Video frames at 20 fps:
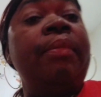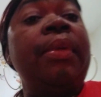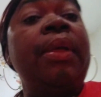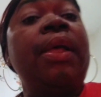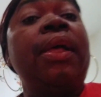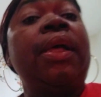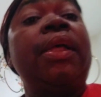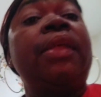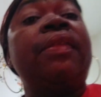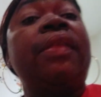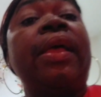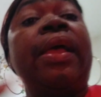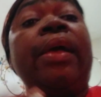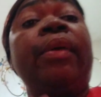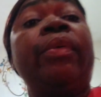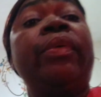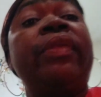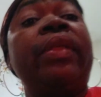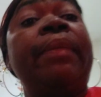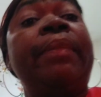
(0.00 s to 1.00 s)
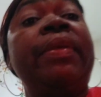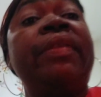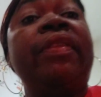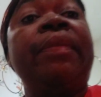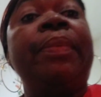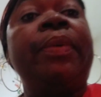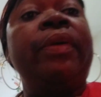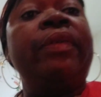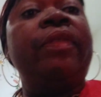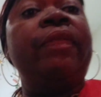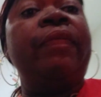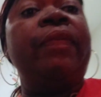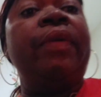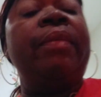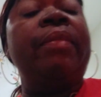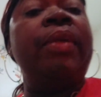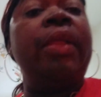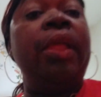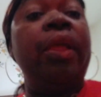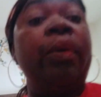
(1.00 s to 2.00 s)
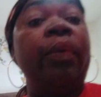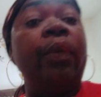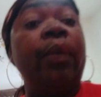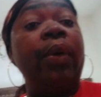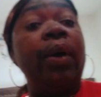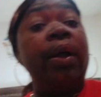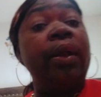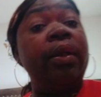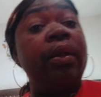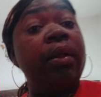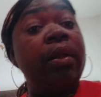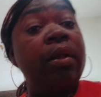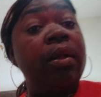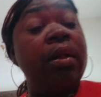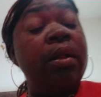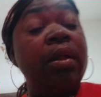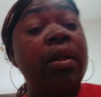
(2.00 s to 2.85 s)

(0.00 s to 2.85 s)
because I was a busy person from day one.